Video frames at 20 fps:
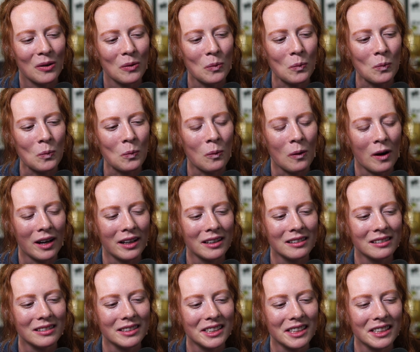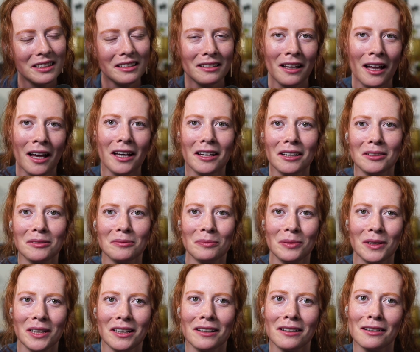what's it like
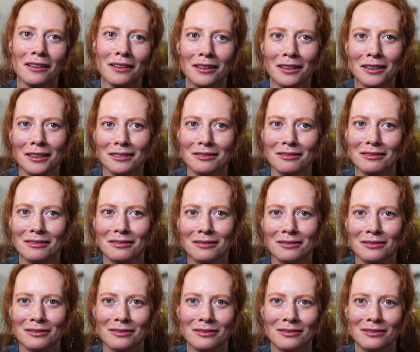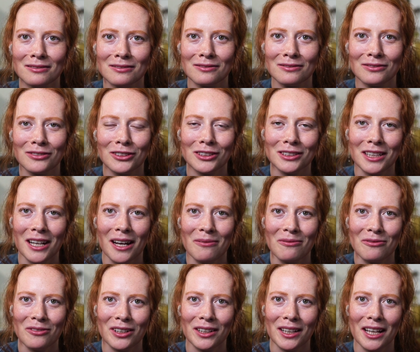being a full
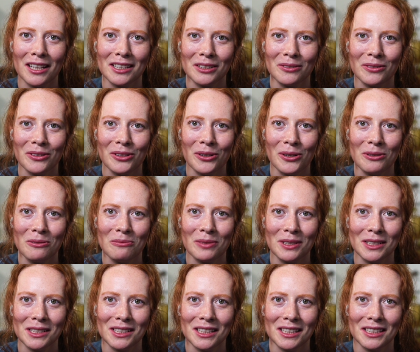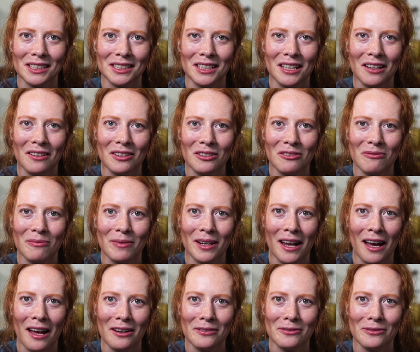time freelancer with your own business now that you've been
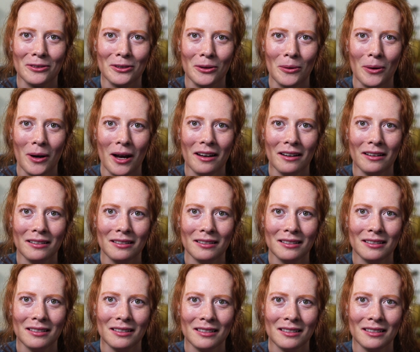at it for a while?